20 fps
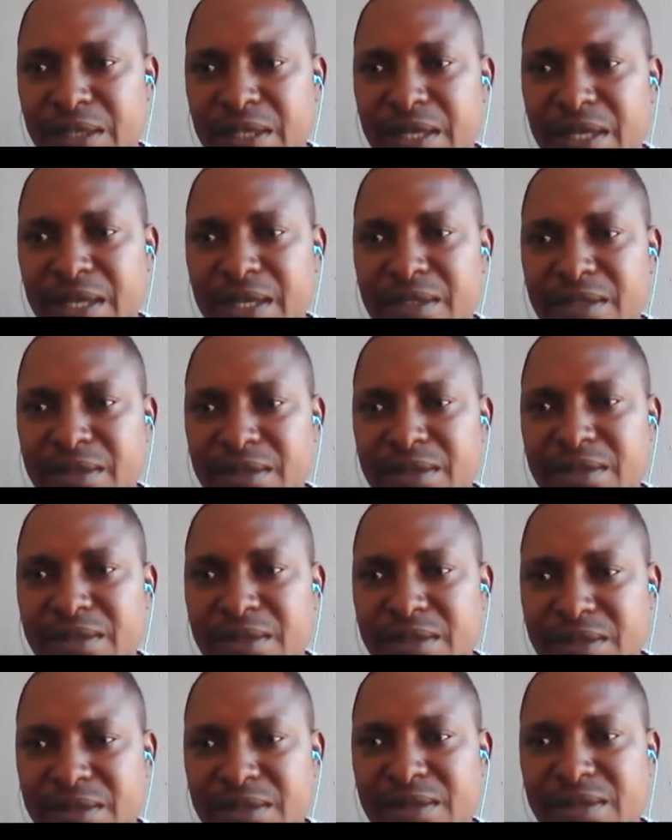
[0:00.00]
Okay.
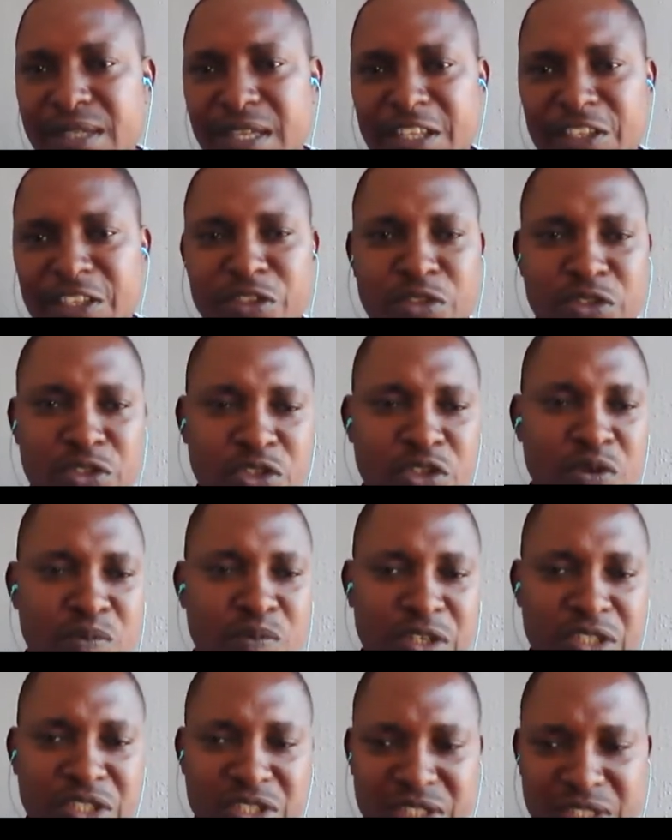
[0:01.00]
Thank you so
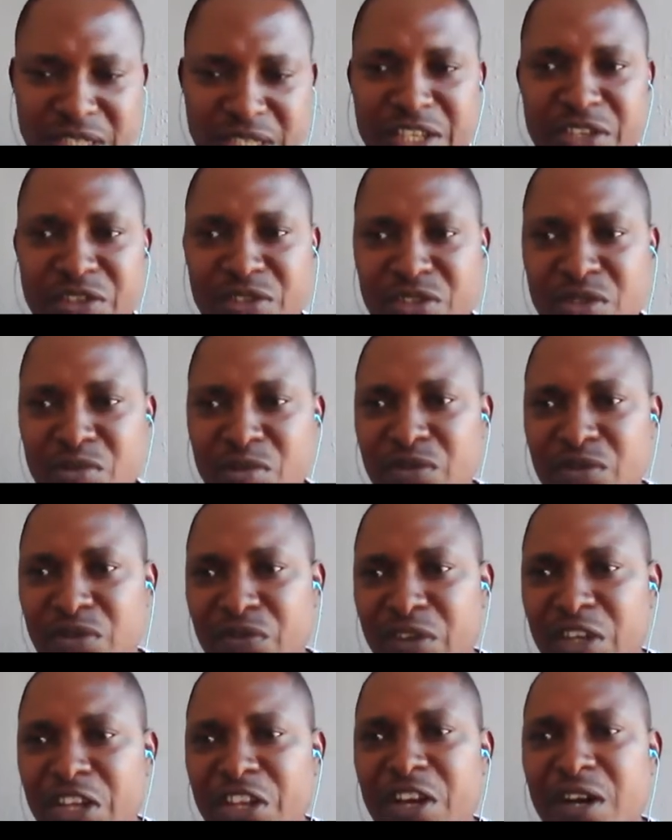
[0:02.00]
much. Thank you so much for
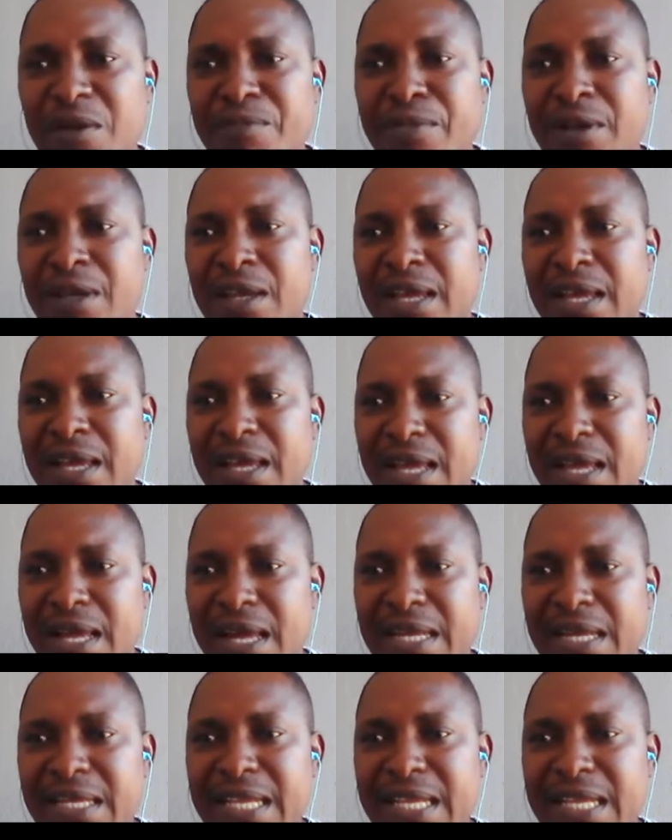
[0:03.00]
following up. And